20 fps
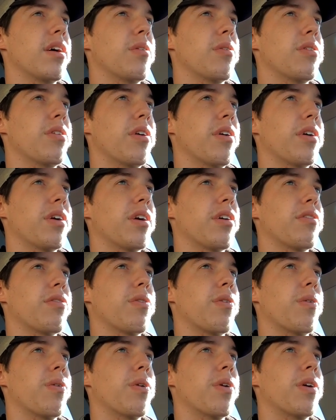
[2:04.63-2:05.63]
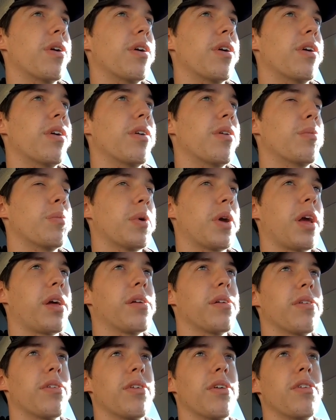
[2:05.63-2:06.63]
I was selling it for
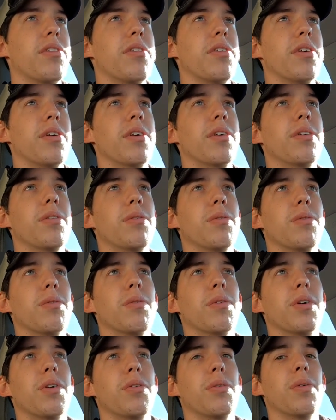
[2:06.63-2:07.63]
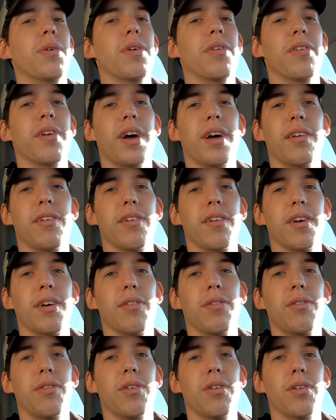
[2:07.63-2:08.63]
Michaela's sister which was nice
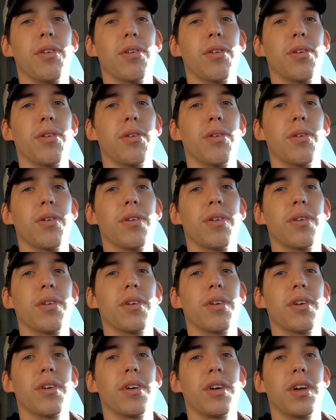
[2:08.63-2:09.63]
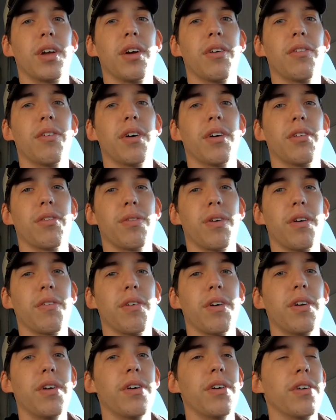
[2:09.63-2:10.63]
enough to give us
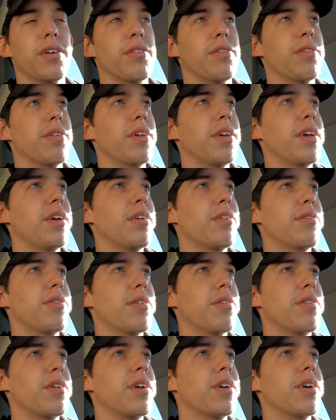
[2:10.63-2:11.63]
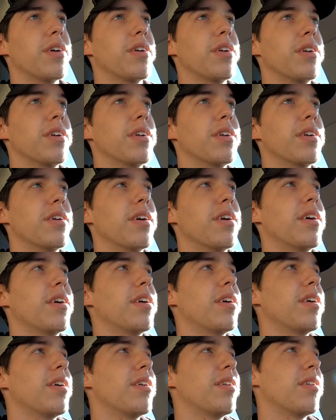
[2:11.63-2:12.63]
500 of the 1500
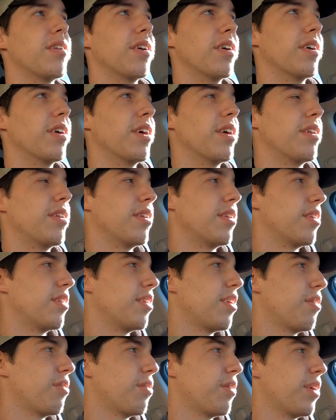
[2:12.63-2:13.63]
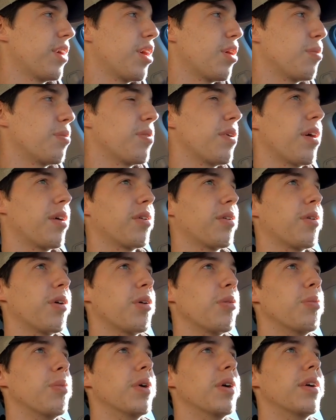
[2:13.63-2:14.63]
so that definitely helps out
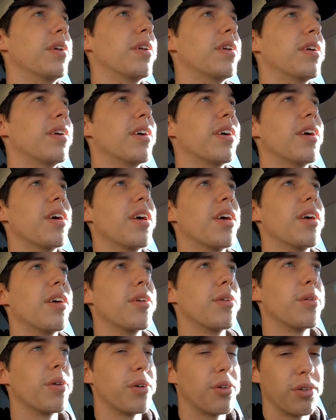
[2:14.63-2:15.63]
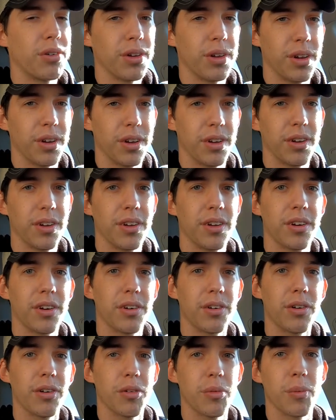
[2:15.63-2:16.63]
quite a bit especially
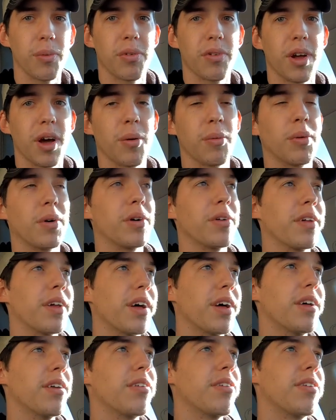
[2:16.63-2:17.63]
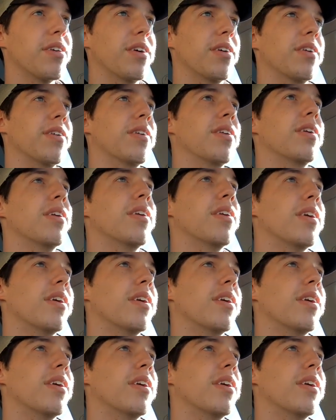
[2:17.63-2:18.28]
Christmas time and all that so